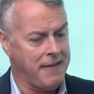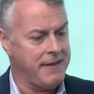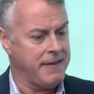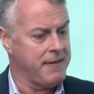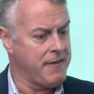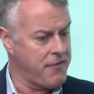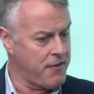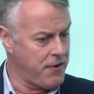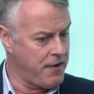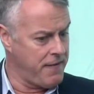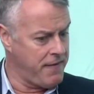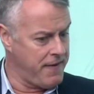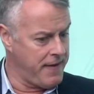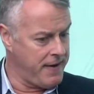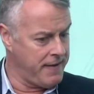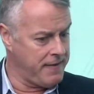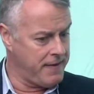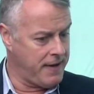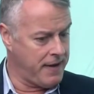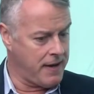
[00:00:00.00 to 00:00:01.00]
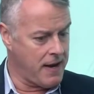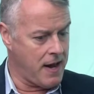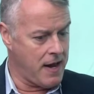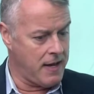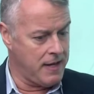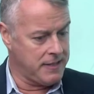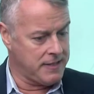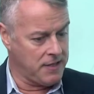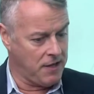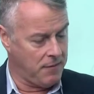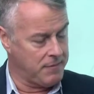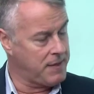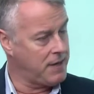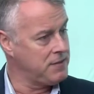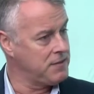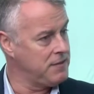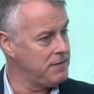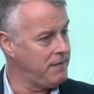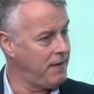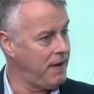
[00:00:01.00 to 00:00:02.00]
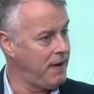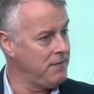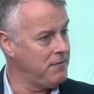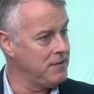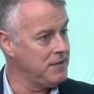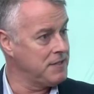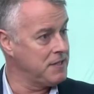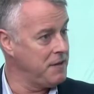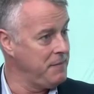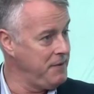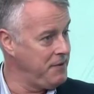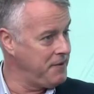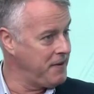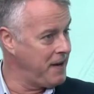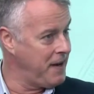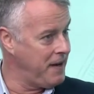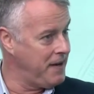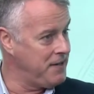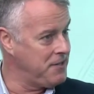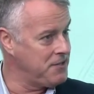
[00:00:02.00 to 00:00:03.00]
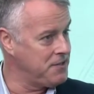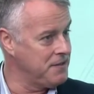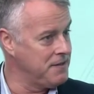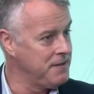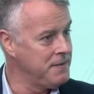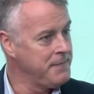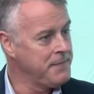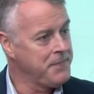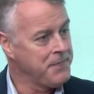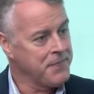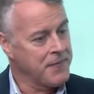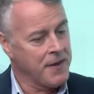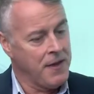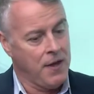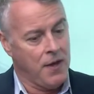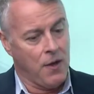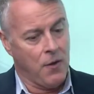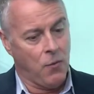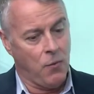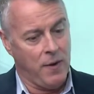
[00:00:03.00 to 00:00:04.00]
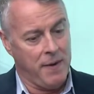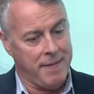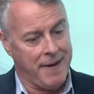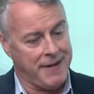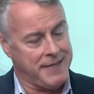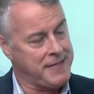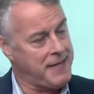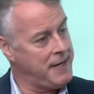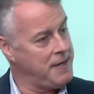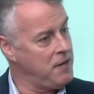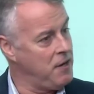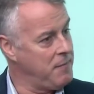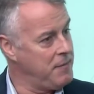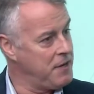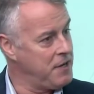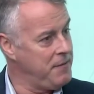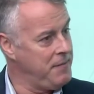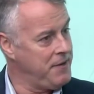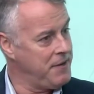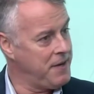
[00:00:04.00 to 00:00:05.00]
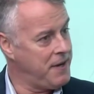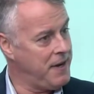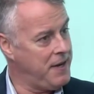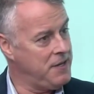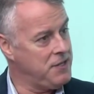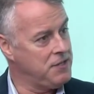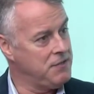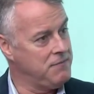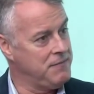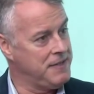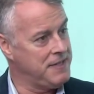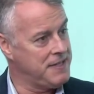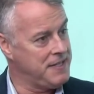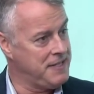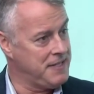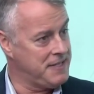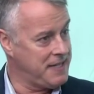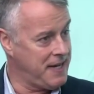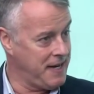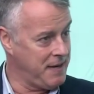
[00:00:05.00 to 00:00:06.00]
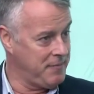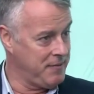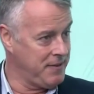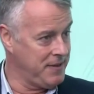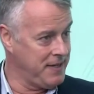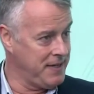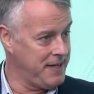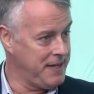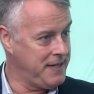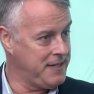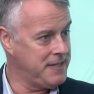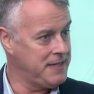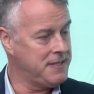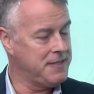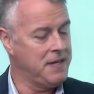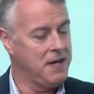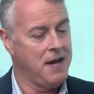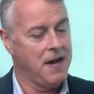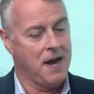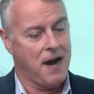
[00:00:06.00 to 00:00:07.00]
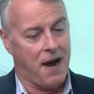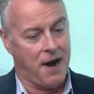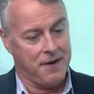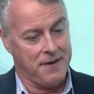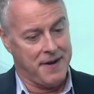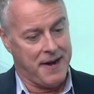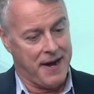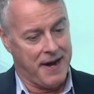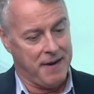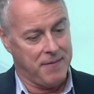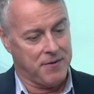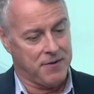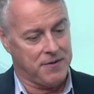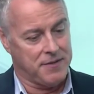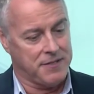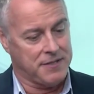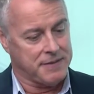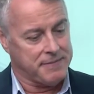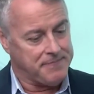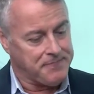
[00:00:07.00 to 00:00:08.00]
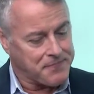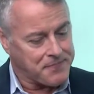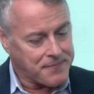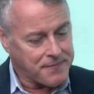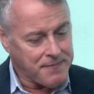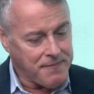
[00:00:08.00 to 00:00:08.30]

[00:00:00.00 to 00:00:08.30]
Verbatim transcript: I think the third thing that has helped our survival is communication. We maintain open communication with the Cincinnati police, our neighbors,